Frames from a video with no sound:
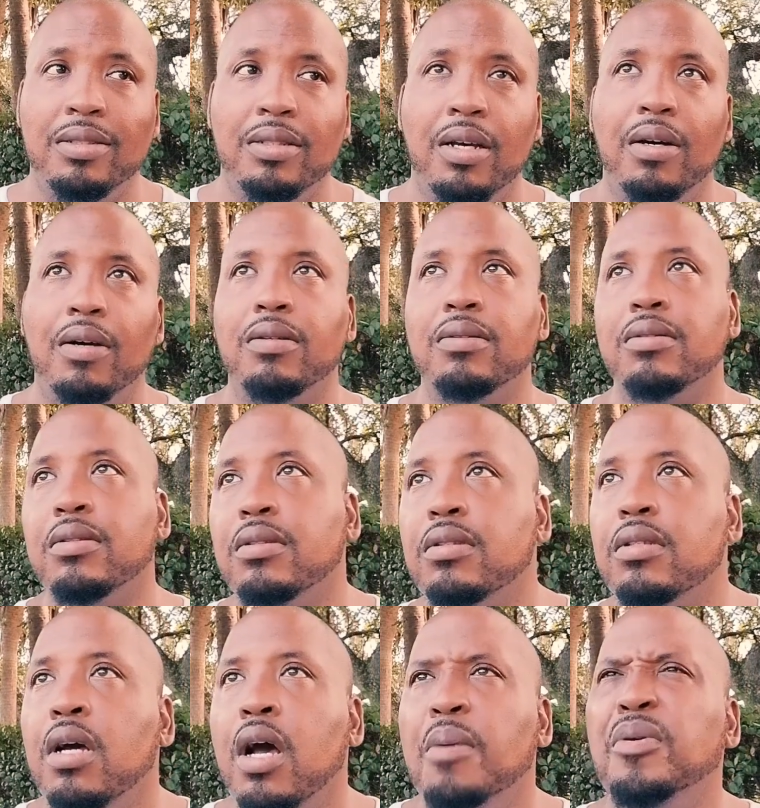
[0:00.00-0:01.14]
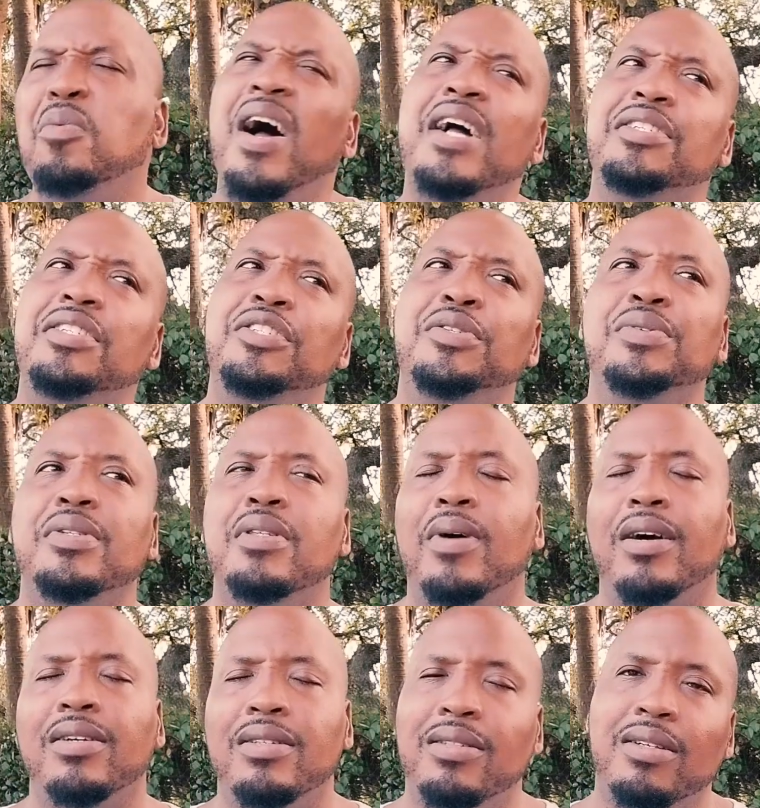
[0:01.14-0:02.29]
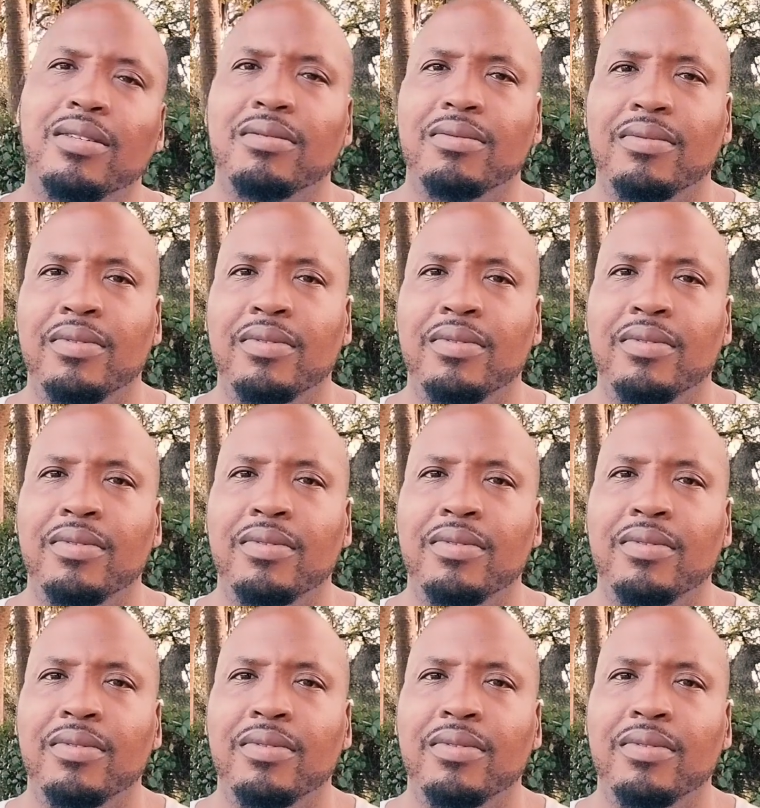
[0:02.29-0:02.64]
So, but why is she choosing Lamarcus though?